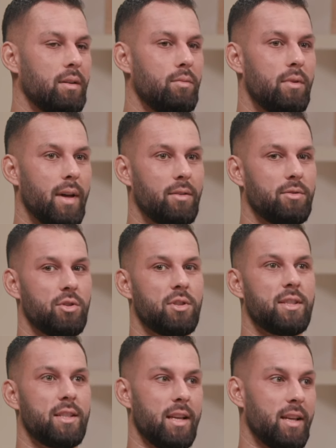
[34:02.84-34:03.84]
Without
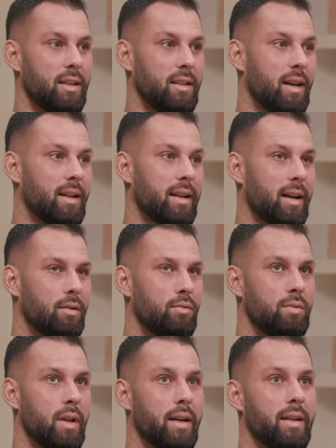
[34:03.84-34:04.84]
just sitting in the ad account
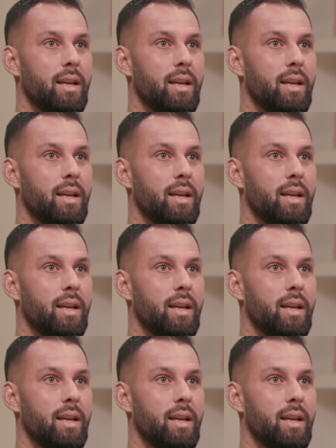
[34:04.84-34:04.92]
all day.